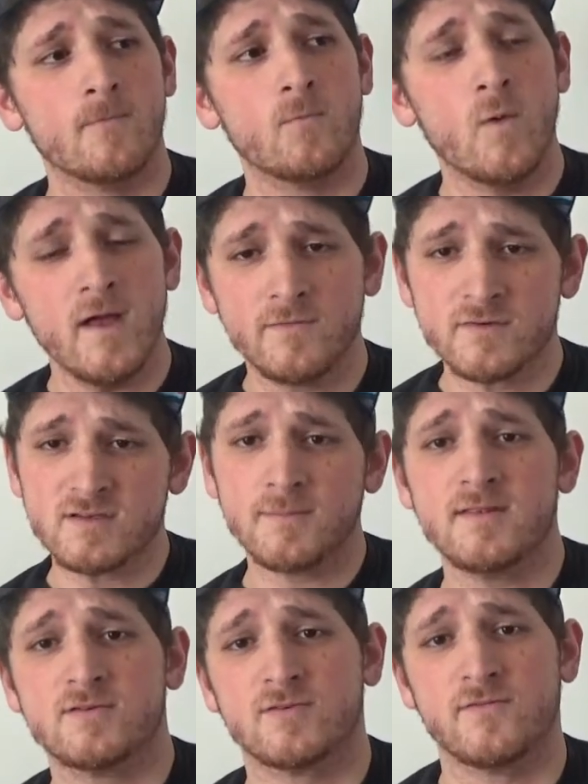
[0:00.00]
Wait for some
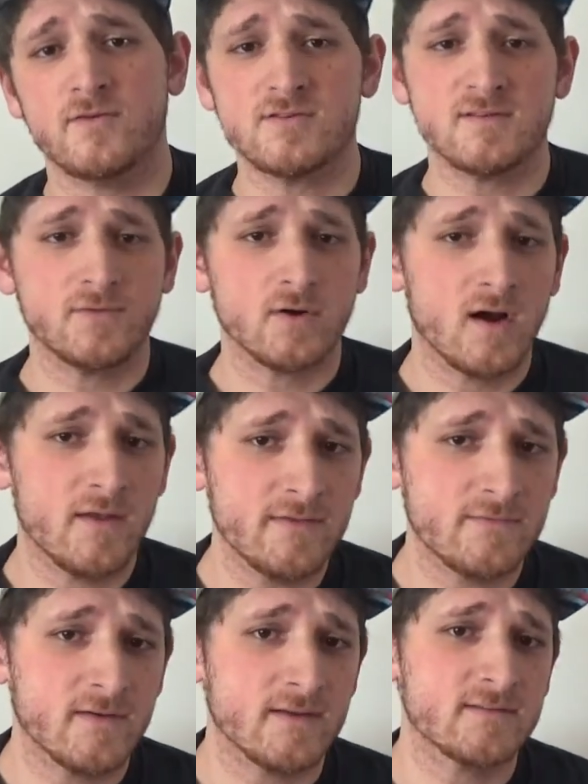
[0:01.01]
of these reviews if you're on
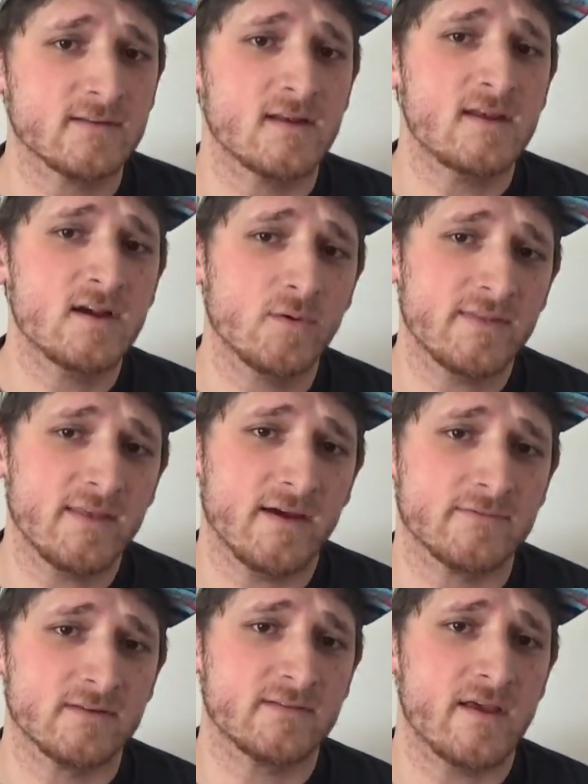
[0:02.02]
the fence and hear what they
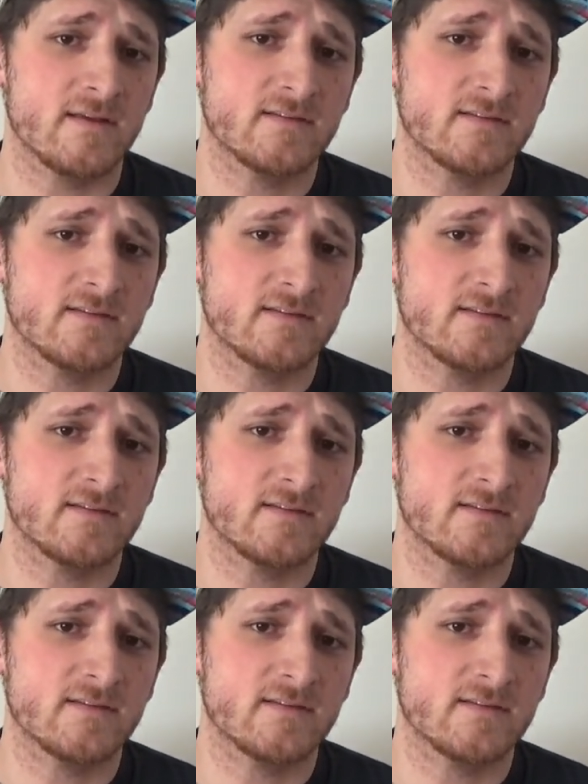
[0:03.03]
have to say.